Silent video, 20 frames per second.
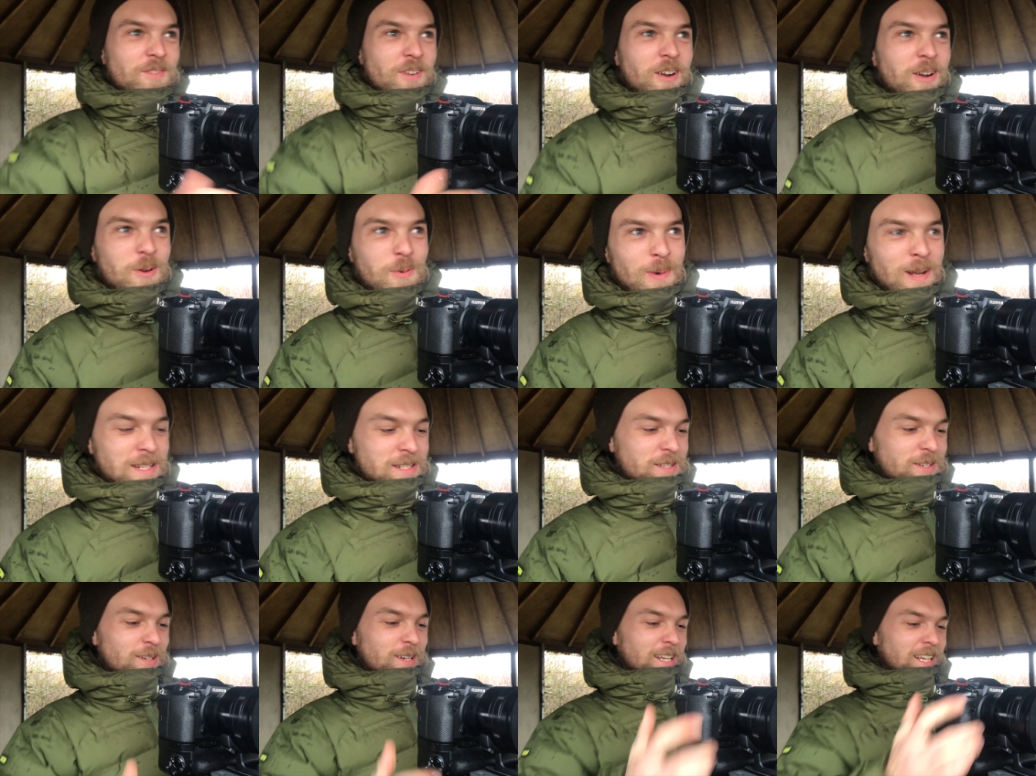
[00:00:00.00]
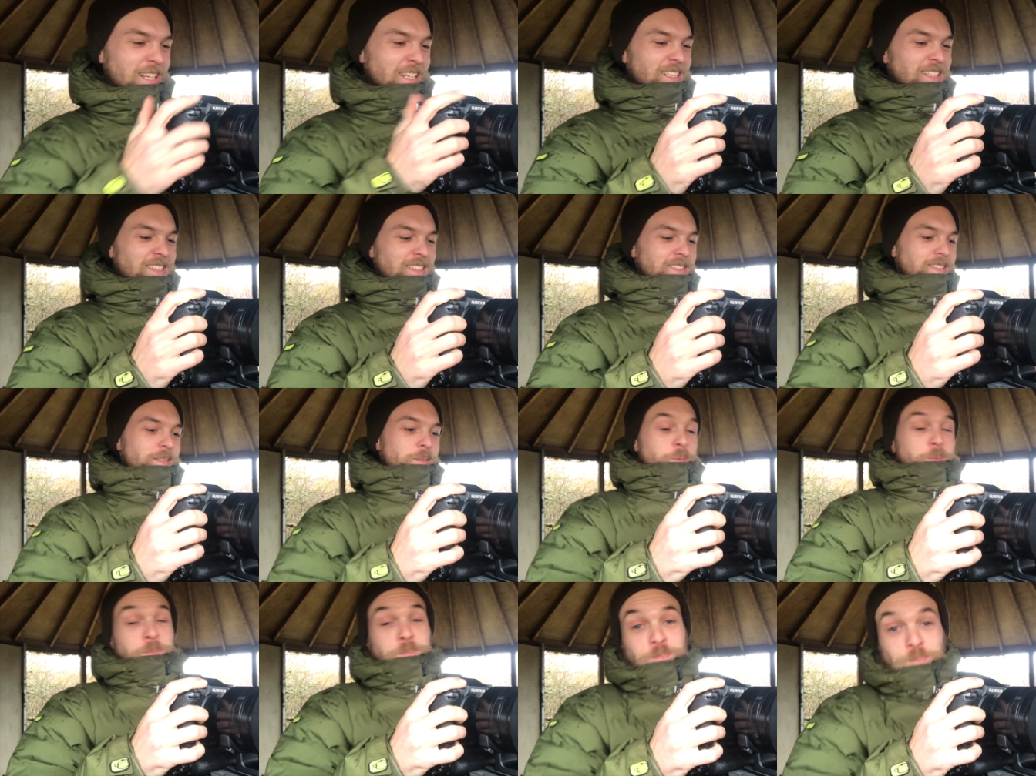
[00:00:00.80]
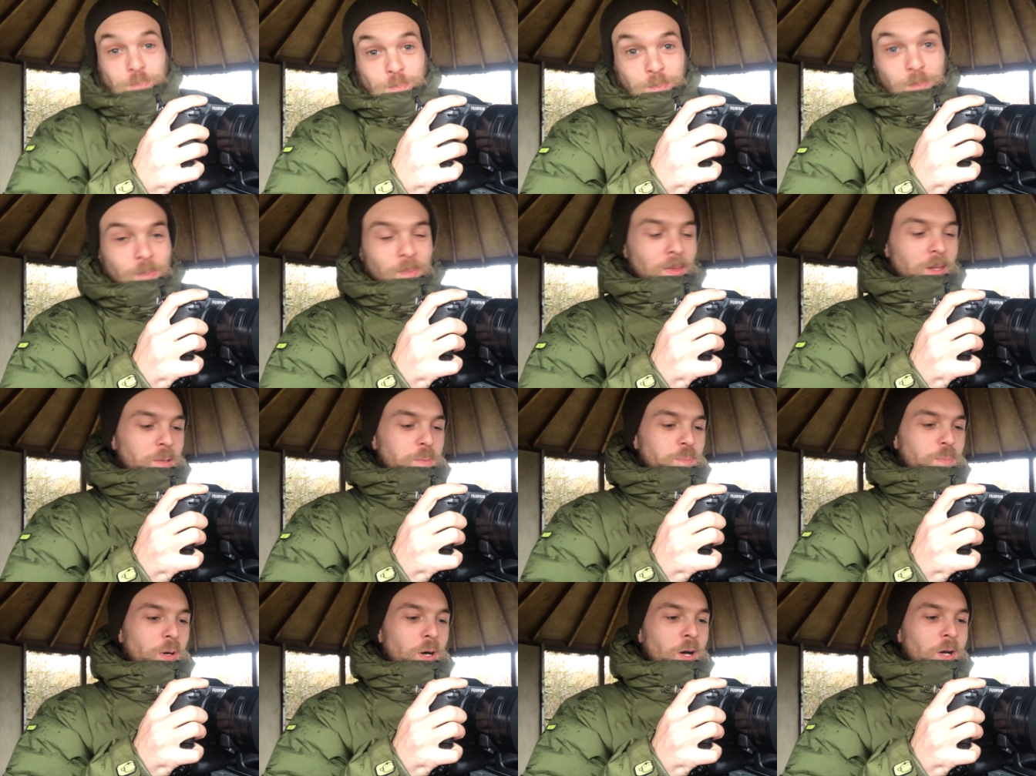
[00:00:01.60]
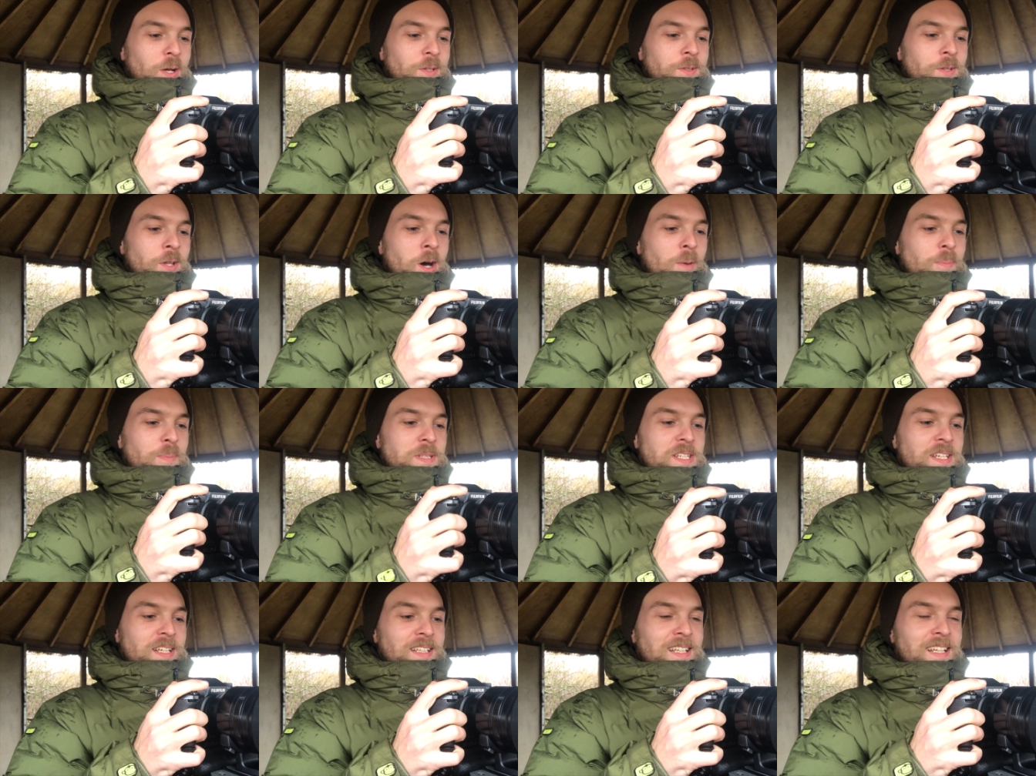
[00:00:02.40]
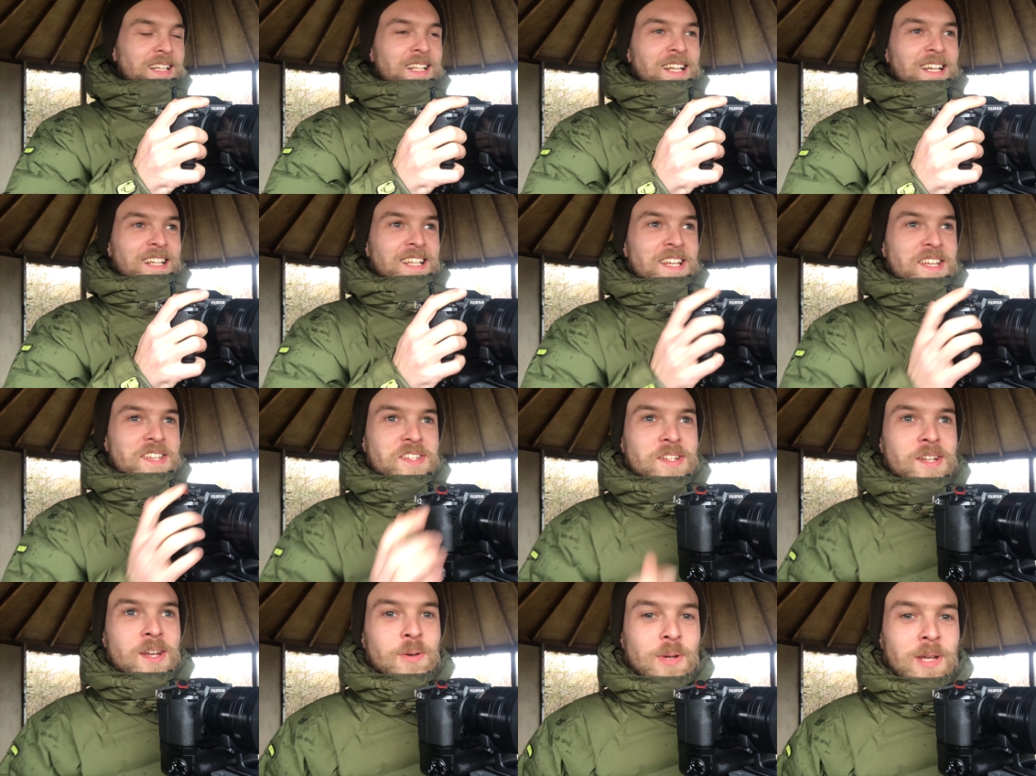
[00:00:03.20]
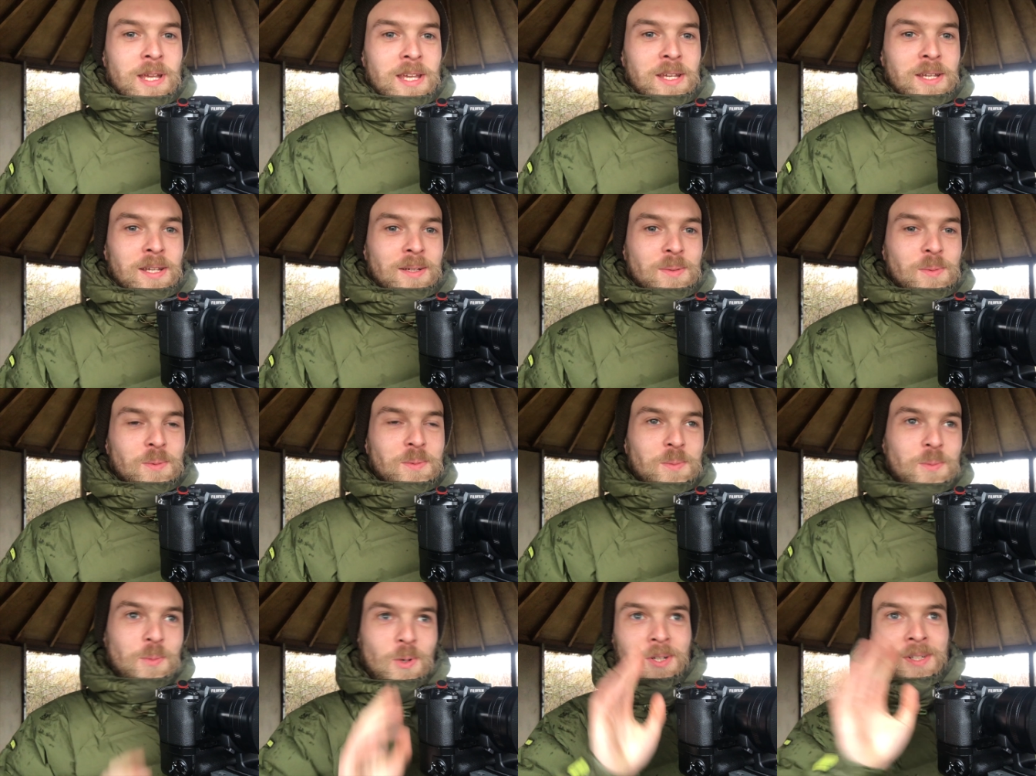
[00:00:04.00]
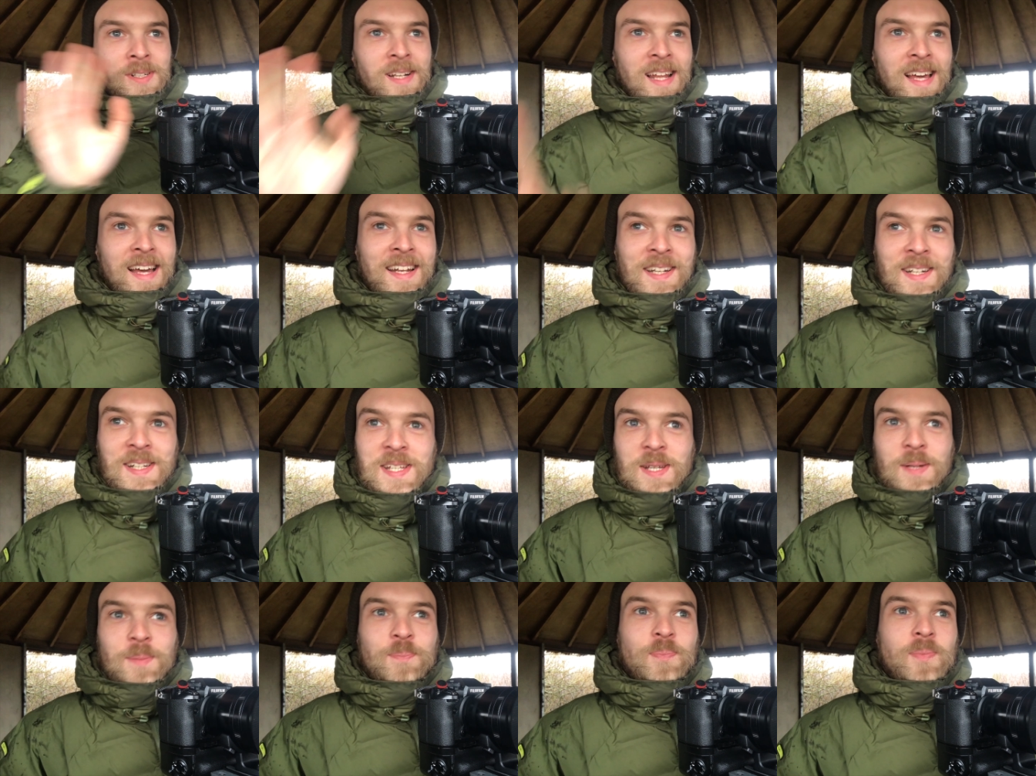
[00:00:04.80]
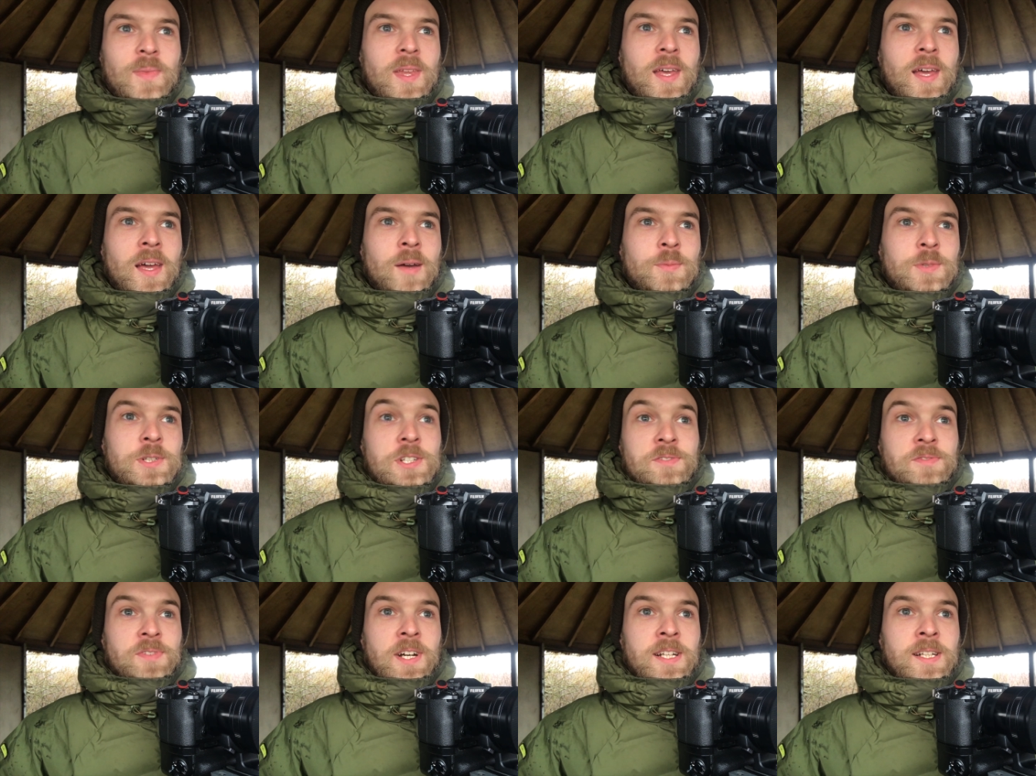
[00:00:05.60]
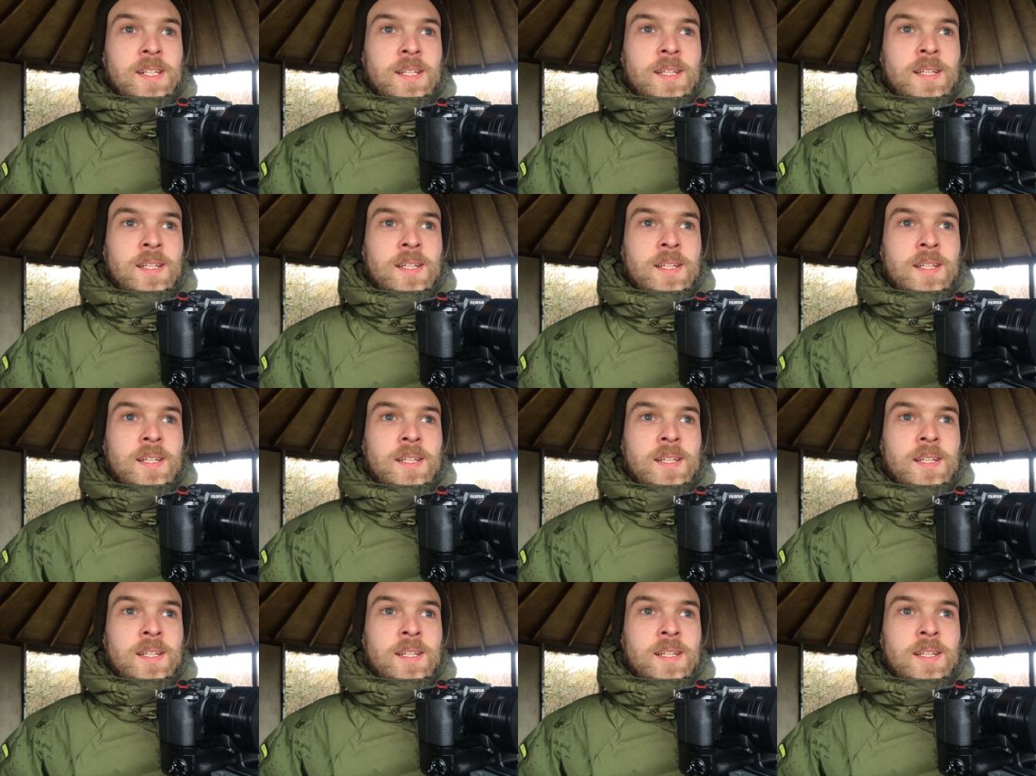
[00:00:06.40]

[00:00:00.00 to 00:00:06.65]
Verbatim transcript: very wintry, but not particularly like a snowy wonderland, uh, which is fine.